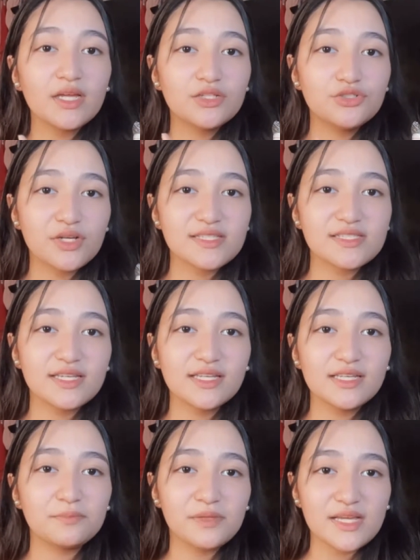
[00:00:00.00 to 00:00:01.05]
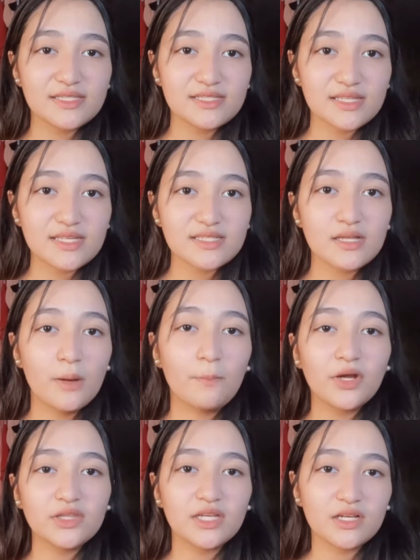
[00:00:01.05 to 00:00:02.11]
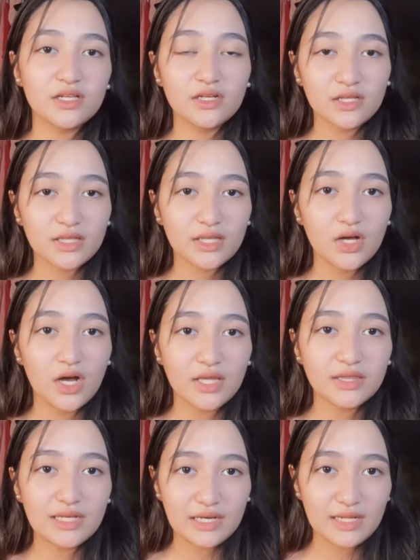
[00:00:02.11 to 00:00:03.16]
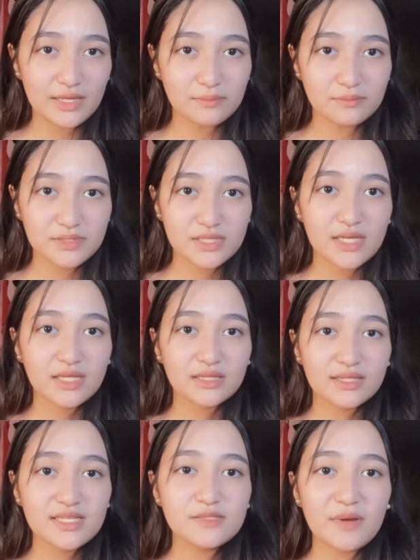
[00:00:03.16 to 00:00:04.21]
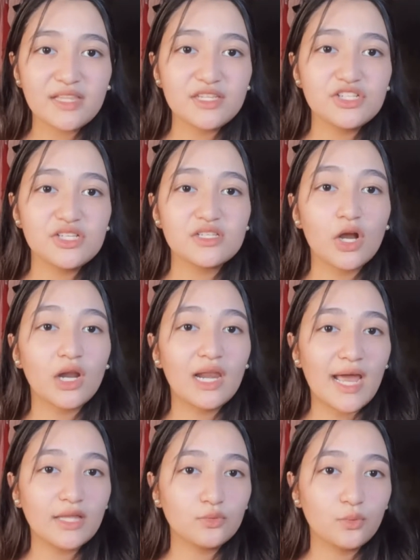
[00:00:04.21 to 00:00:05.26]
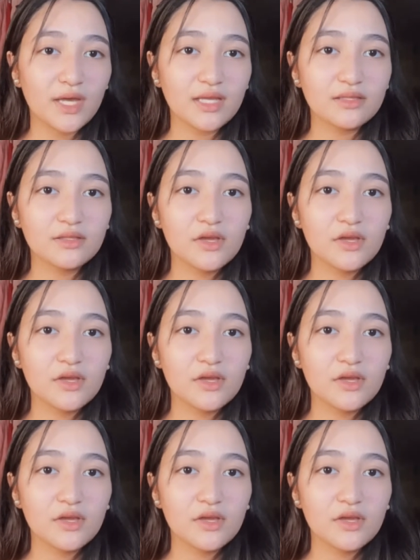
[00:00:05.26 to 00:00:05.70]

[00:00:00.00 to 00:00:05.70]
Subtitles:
dressing in places, particularly on the limbs. These bandages are lightweight,